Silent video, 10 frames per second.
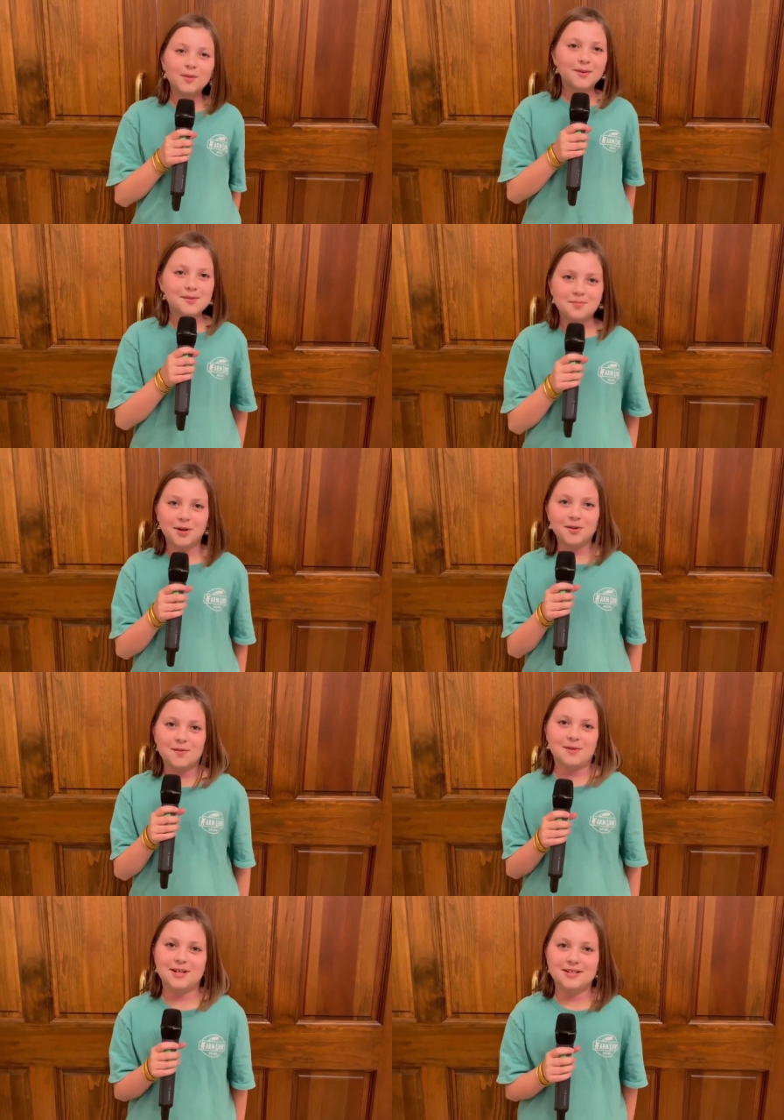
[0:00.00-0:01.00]
went
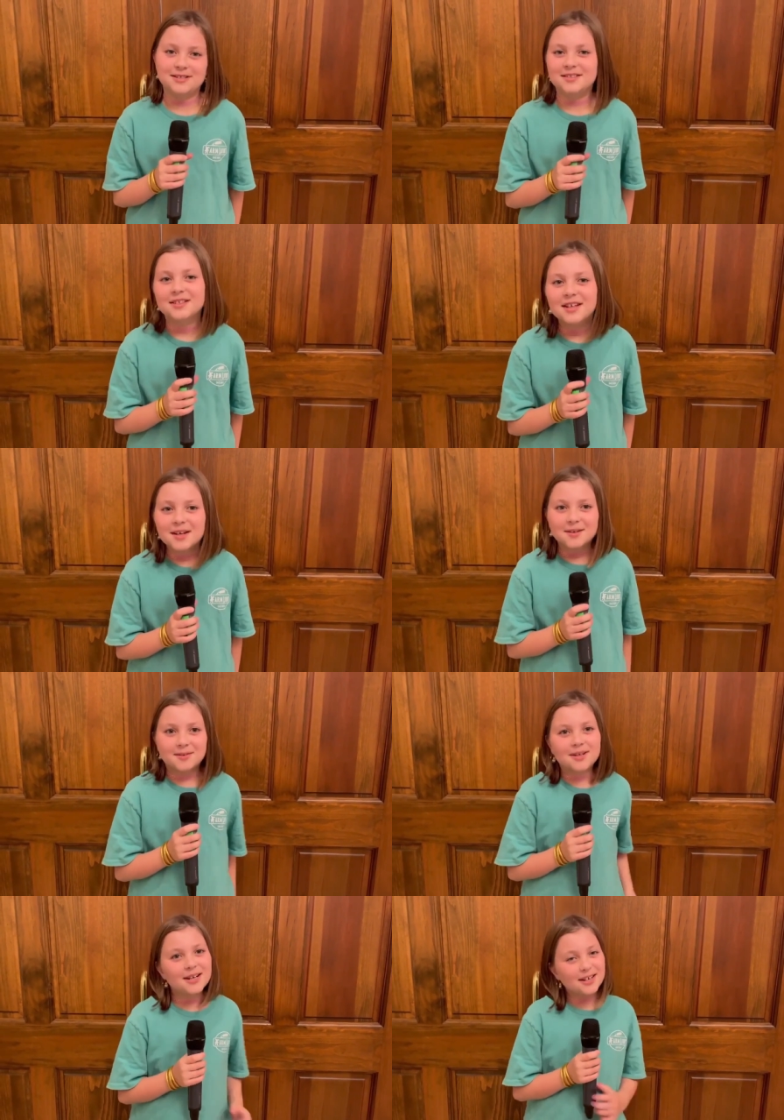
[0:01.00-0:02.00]
both ways
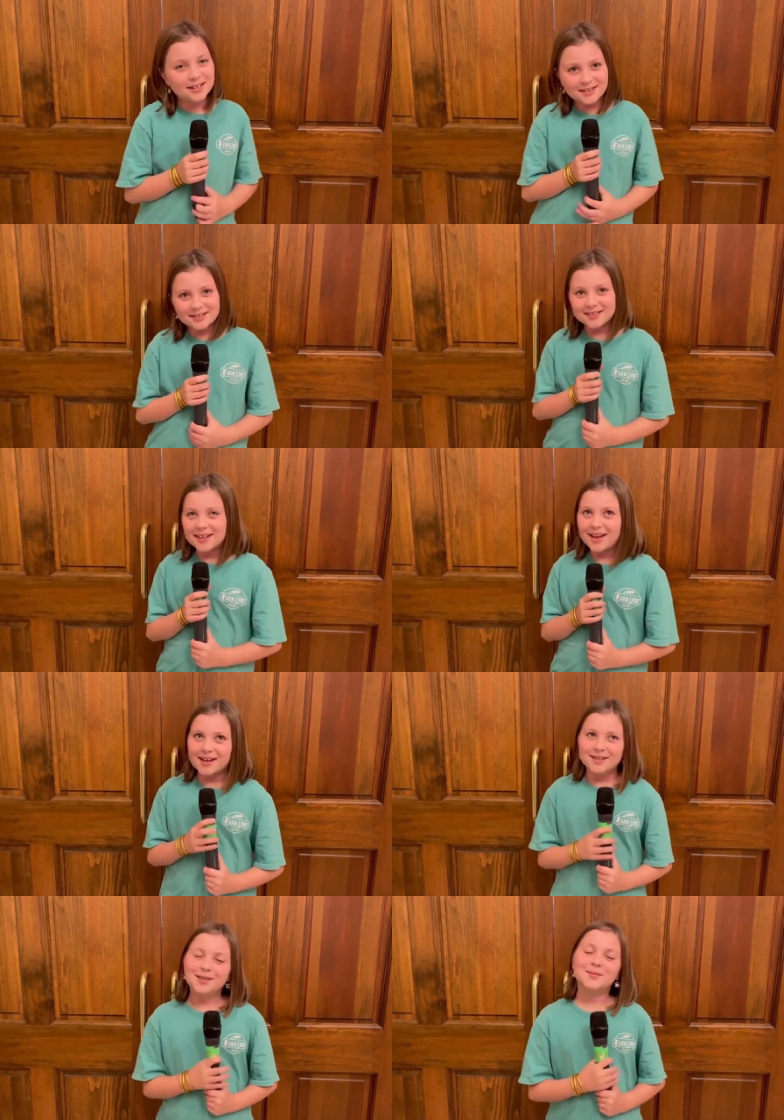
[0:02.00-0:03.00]
because
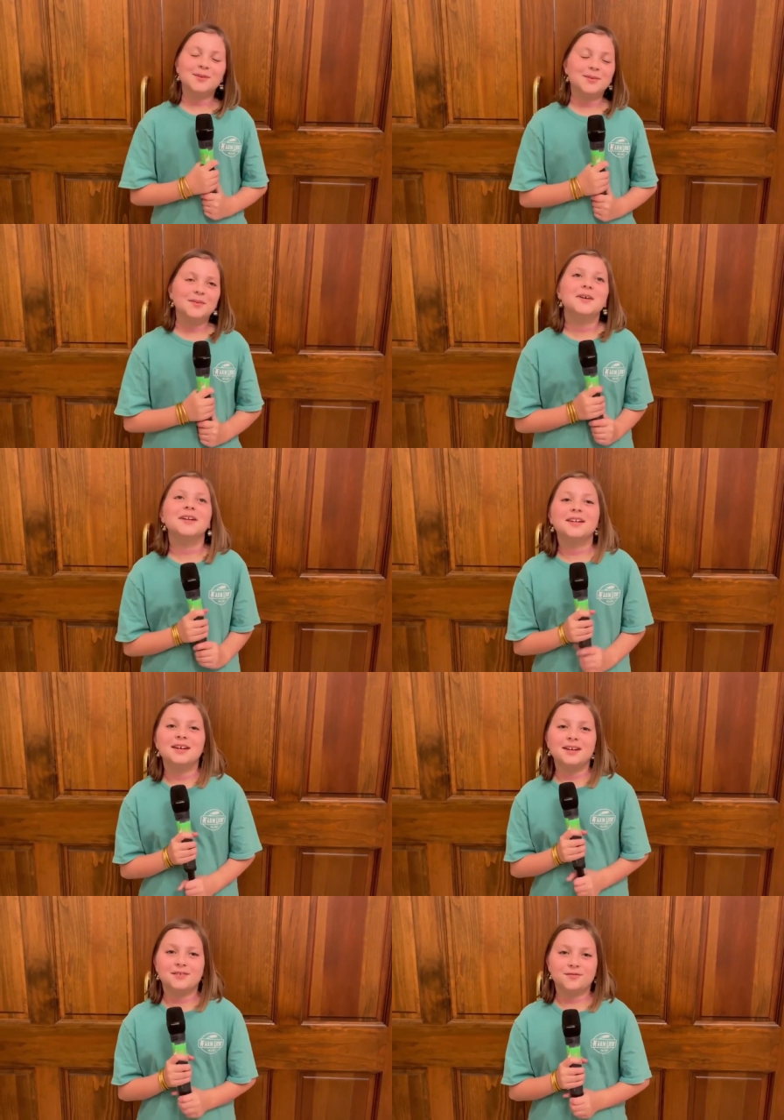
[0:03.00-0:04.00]
number one,
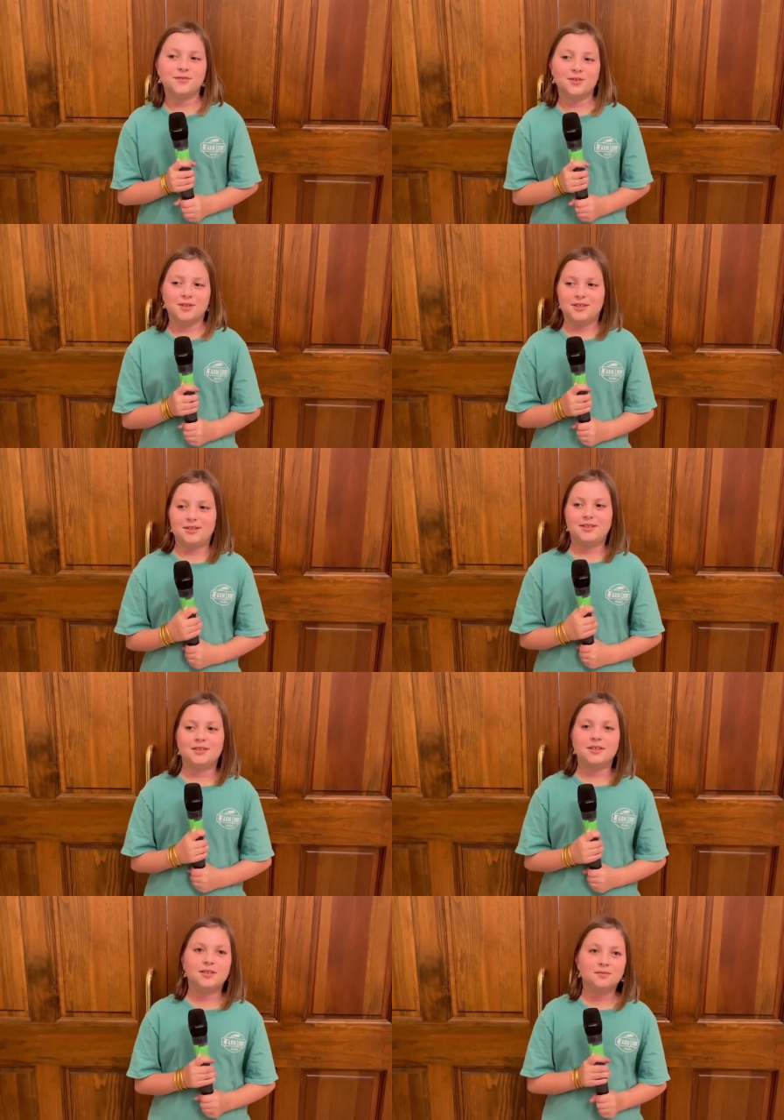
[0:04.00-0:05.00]
for
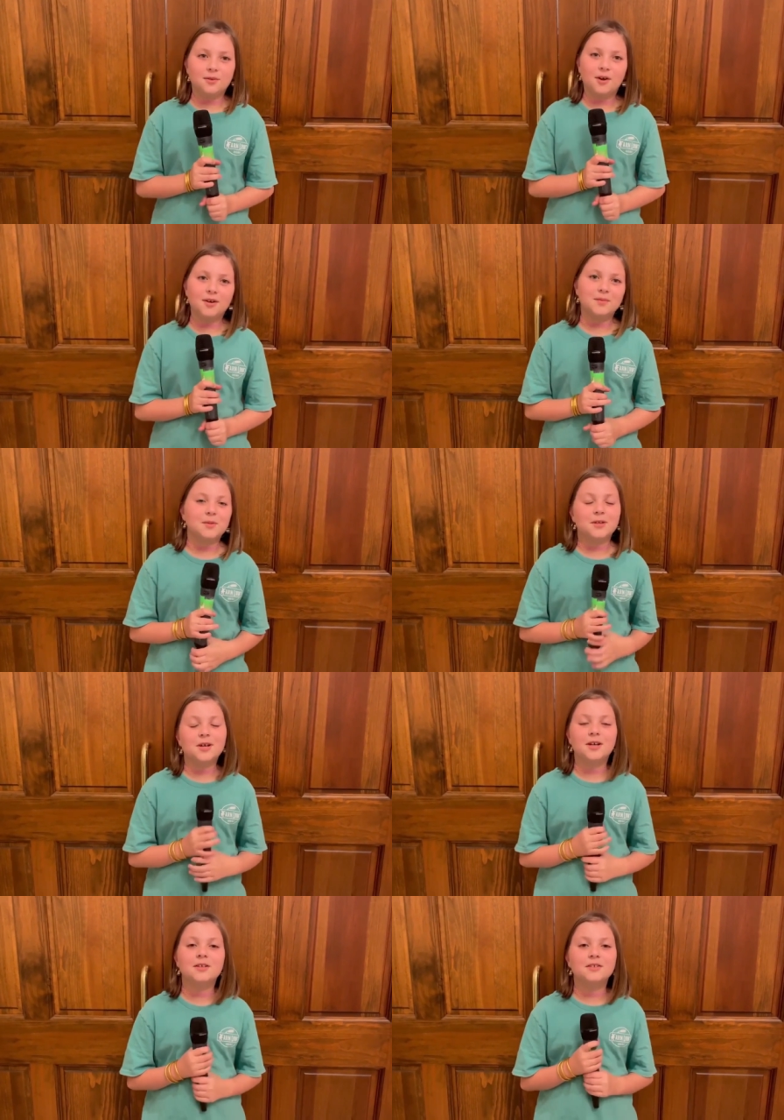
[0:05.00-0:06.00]
it's wrong
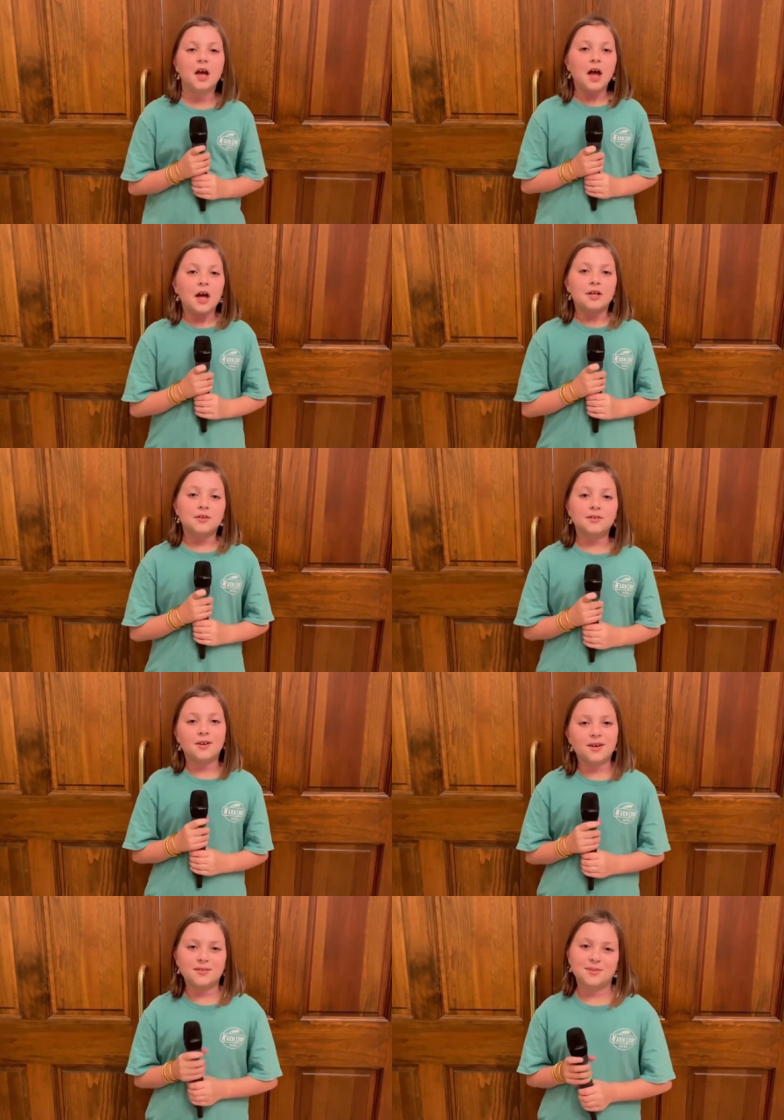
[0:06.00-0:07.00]
because you're
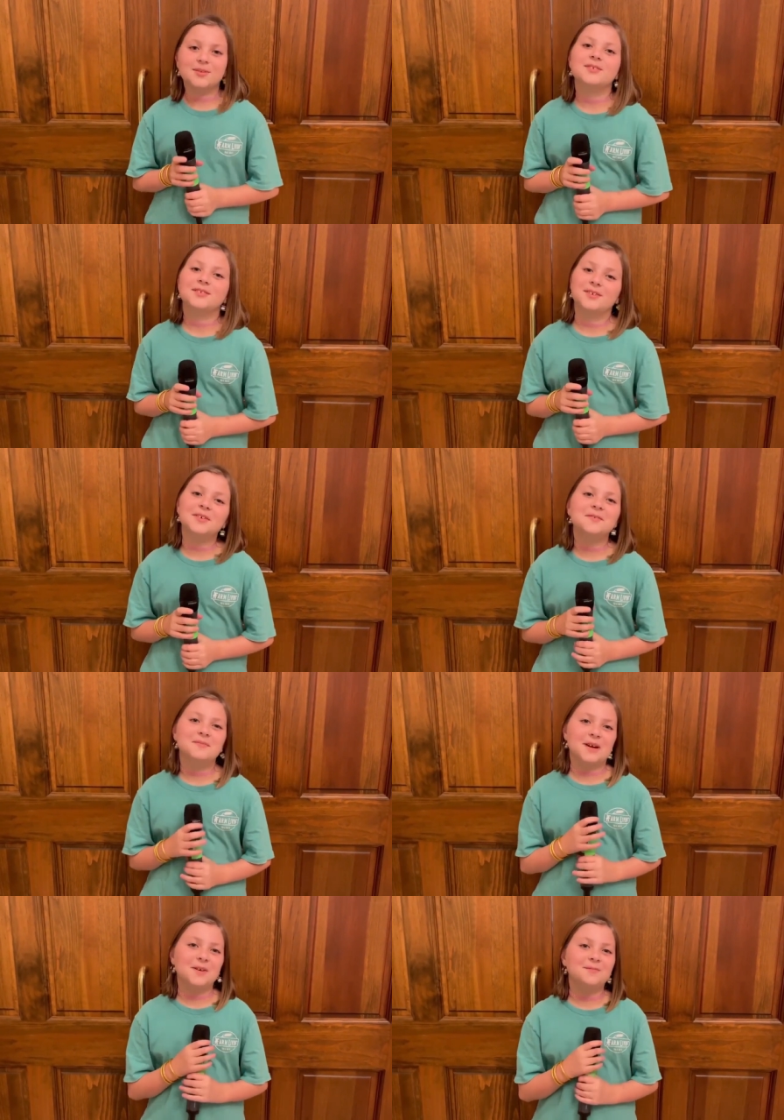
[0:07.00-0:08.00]
not supposed to go
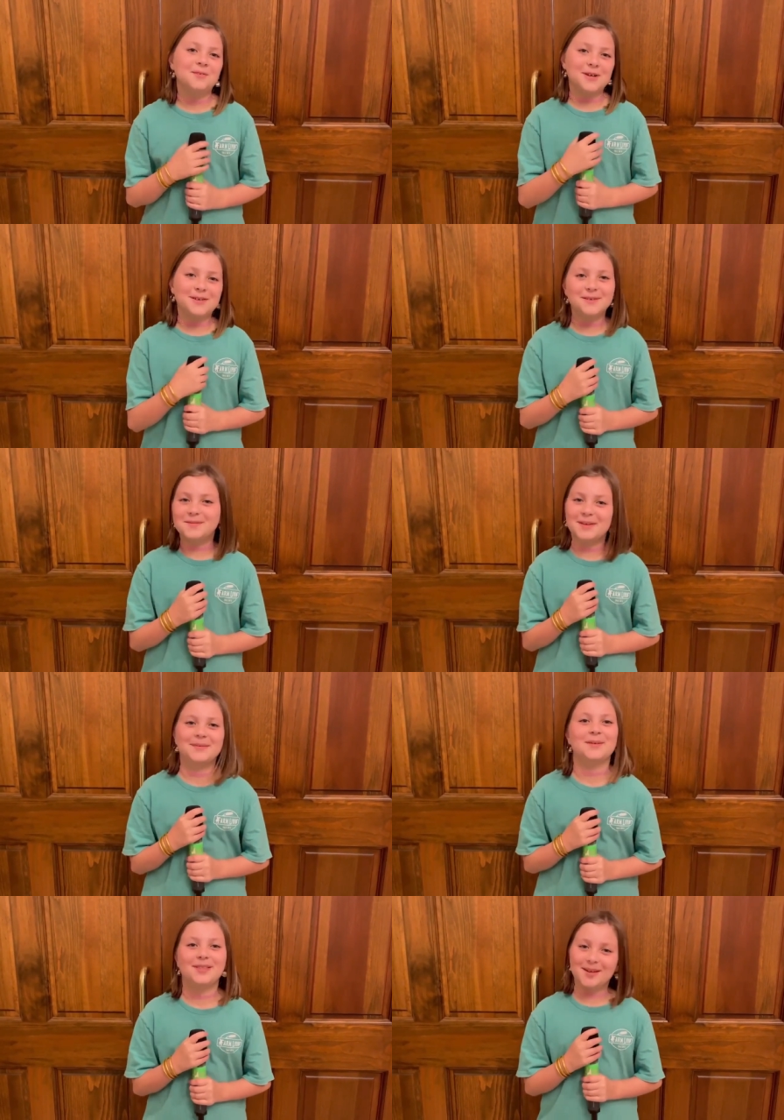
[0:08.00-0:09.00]
around waking
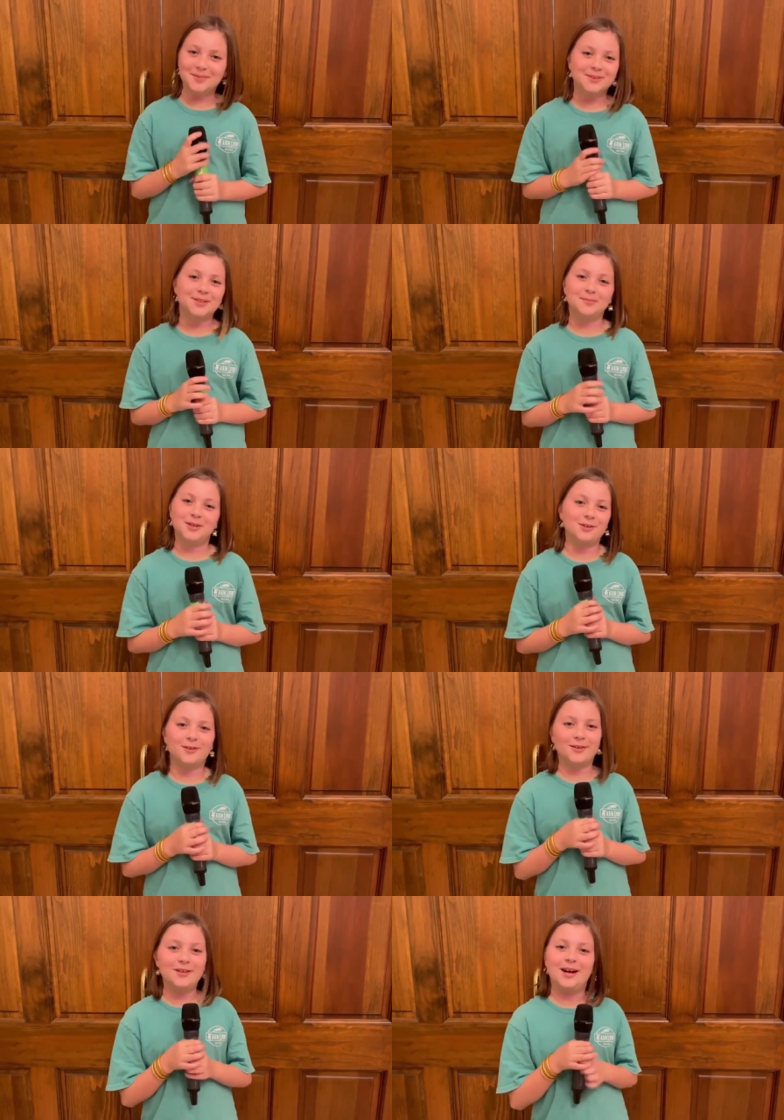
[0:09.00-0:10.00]
people up in the middle
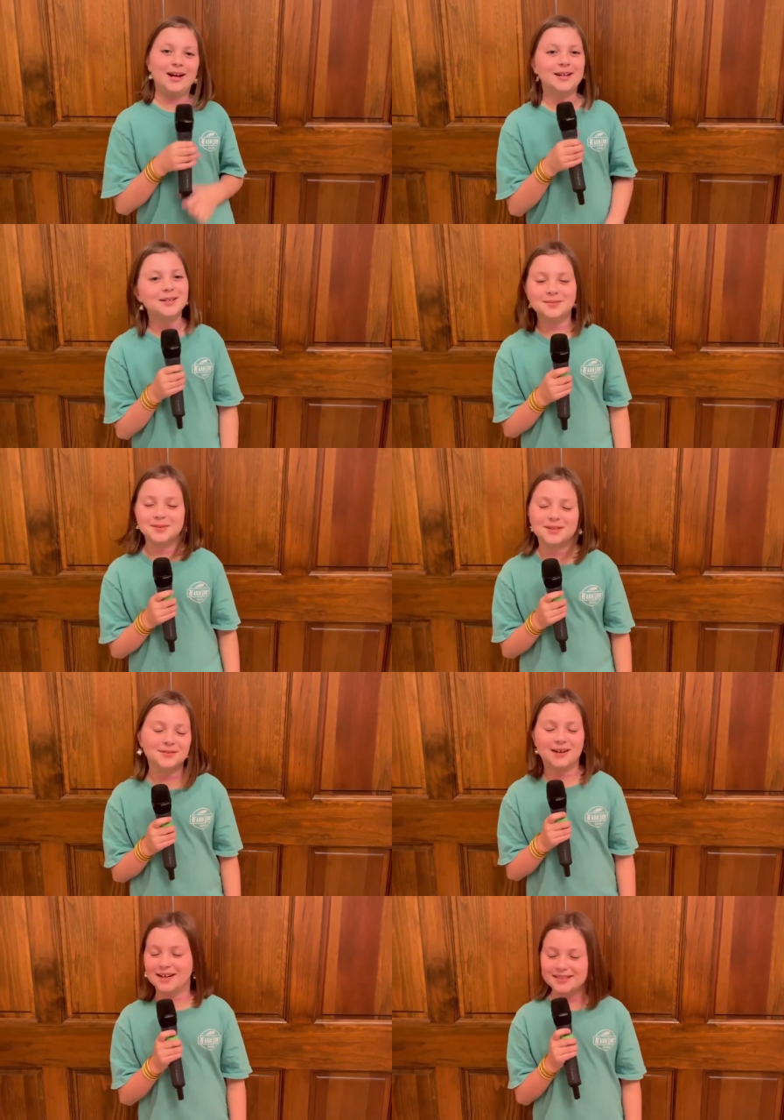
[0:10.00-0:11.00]
of the night, but the
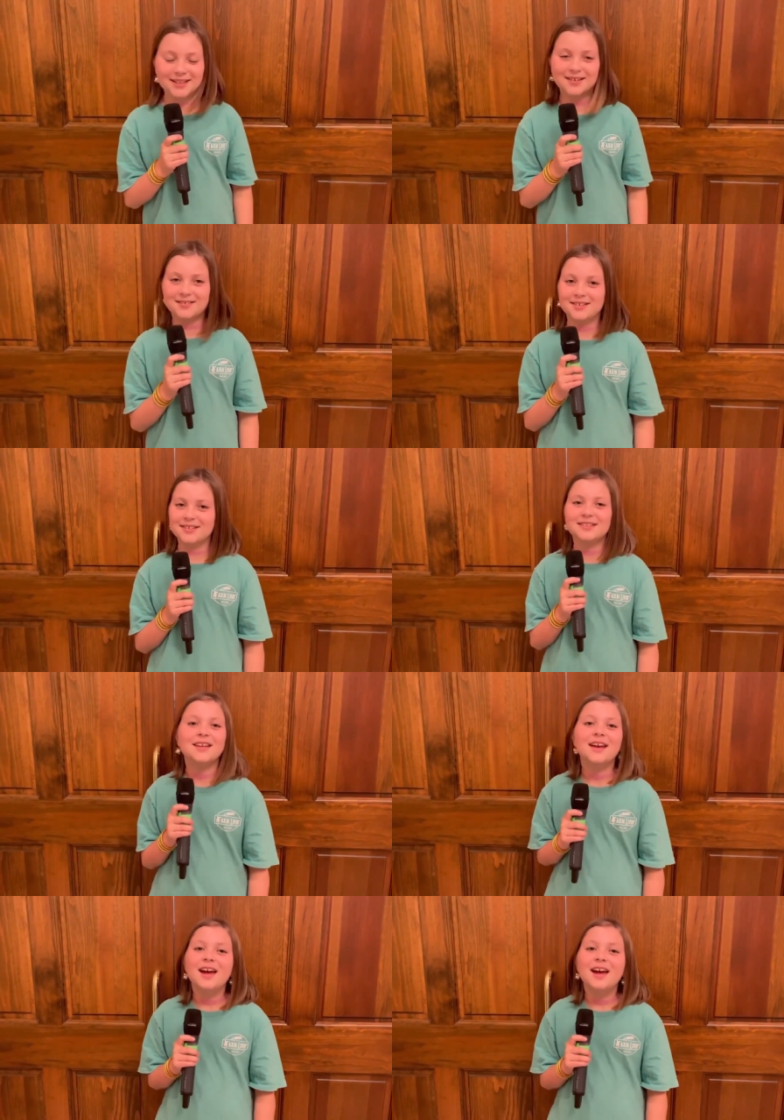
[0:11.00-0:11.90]
right side was